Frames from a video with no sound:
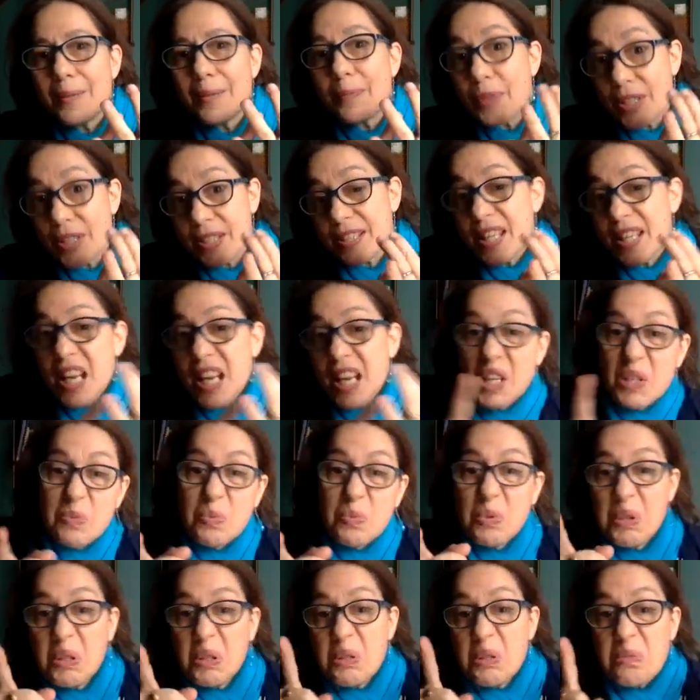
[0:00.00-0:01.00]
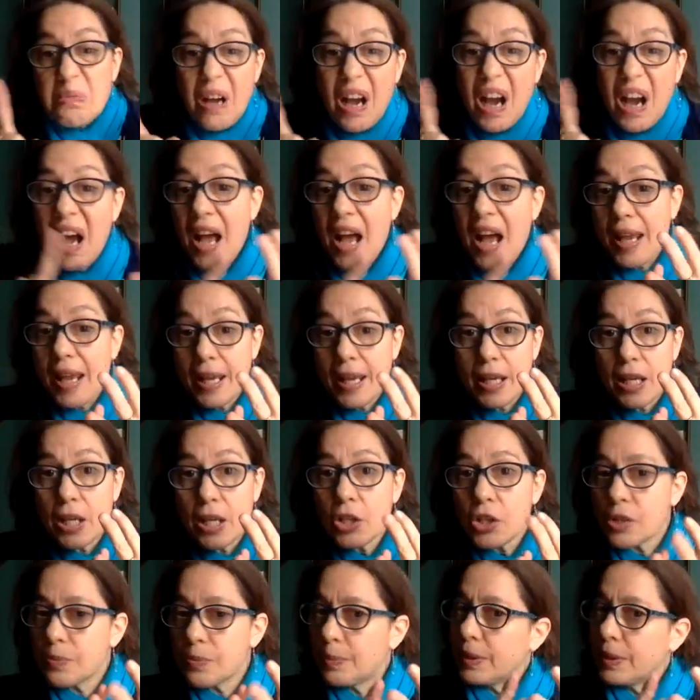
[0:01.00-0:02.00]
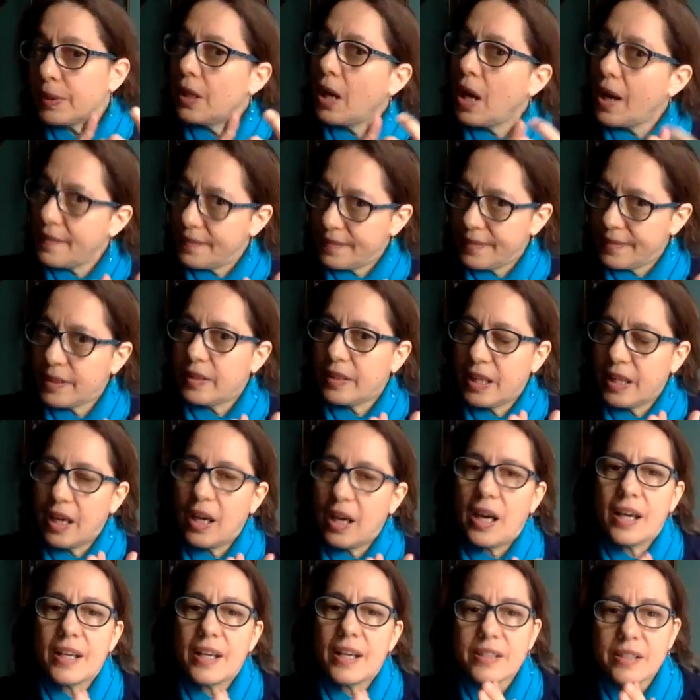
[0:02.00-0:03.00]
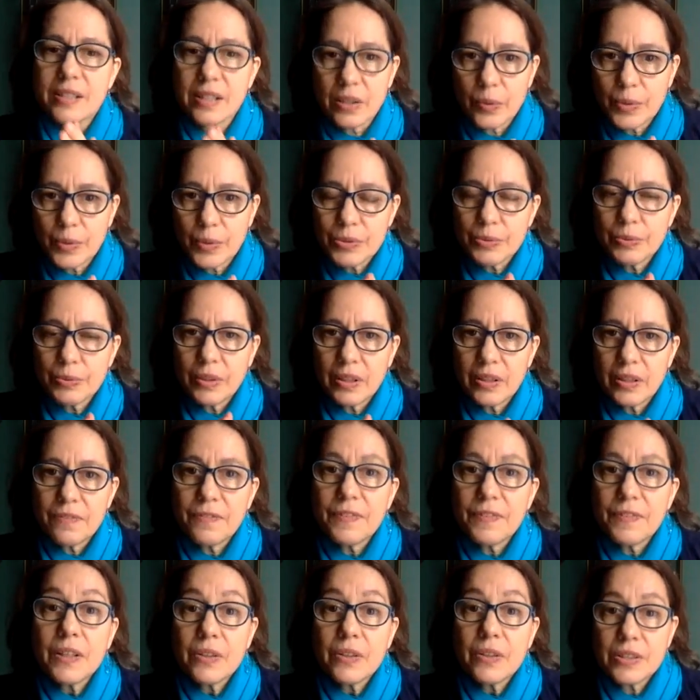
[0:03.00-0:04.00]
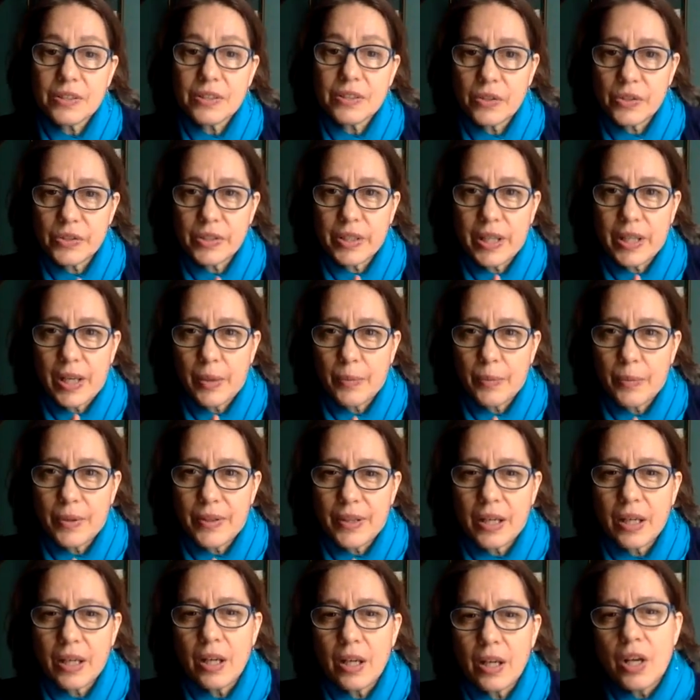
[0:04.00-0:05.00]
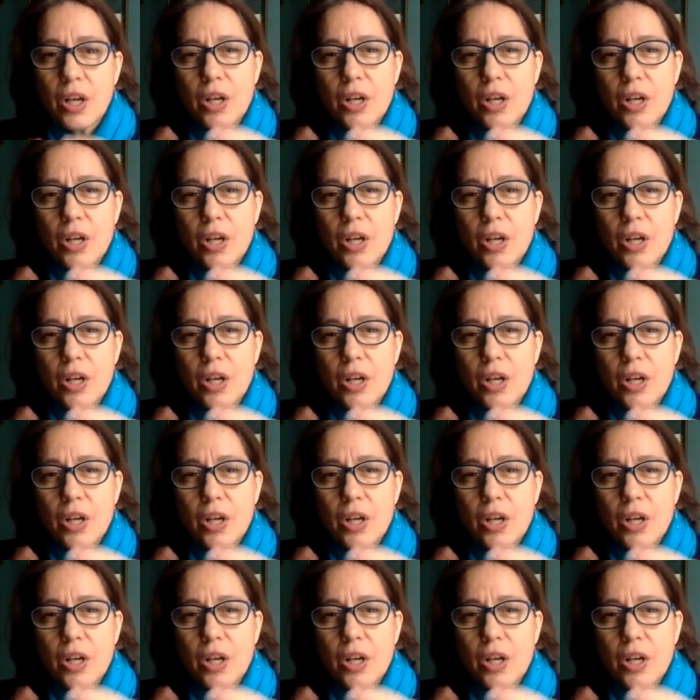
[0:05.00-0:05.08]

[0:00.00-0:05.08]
The stakes were high-ish, but not very high. So there wasn't really fear associated with it.